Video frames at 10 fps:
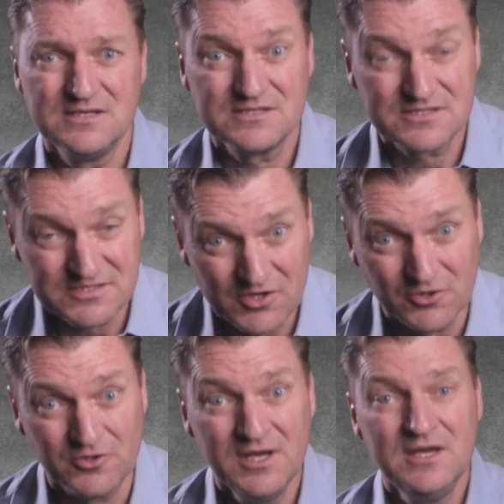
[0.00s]

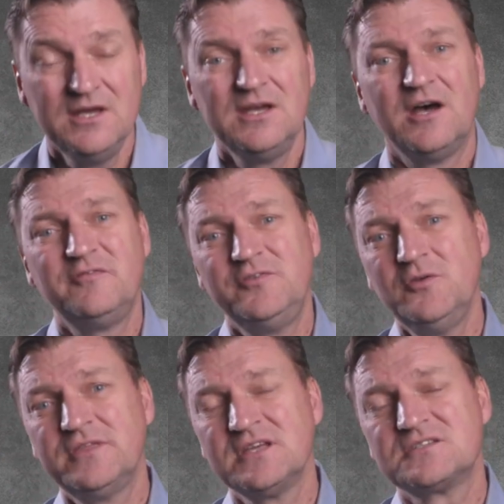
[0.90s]
So, a
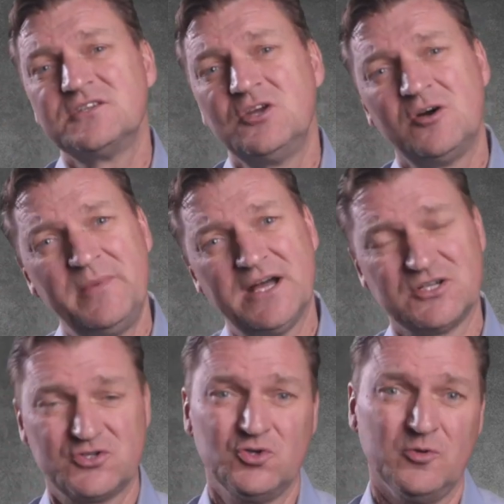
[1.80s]
few things to know about
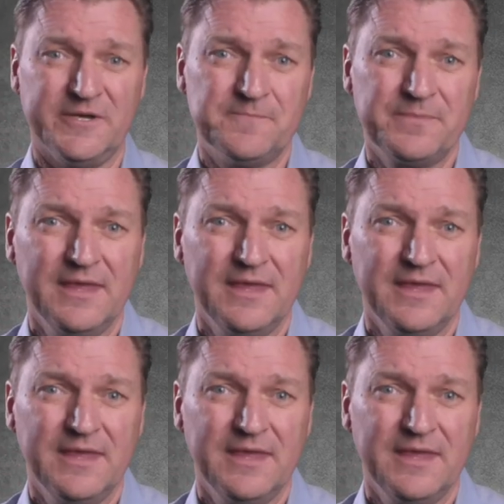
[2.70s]
trauma.